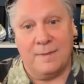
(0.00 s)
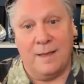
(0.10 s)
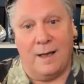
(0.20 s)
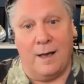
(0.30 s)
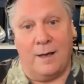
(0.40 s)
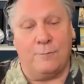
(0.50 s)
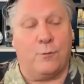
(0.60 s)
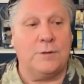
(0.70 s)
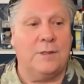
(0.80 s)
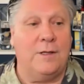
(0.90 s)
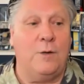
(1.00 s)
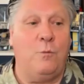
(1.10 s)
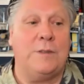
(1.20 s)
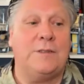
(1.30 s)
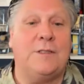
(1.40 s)
Unfortunately,
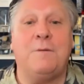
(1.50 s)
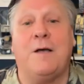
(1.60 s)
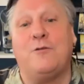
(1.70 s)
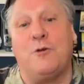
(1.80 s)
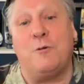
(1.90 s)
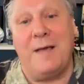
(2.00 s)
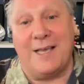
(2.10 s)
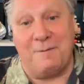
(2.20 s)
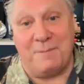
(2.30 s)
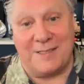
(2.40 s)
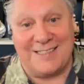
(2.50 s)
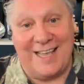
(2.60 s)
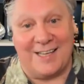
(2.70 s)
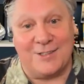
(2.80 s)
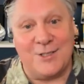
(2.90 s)
wisdom comes from making
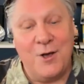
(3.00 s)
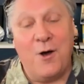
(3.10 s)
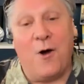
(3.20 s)
mistakes,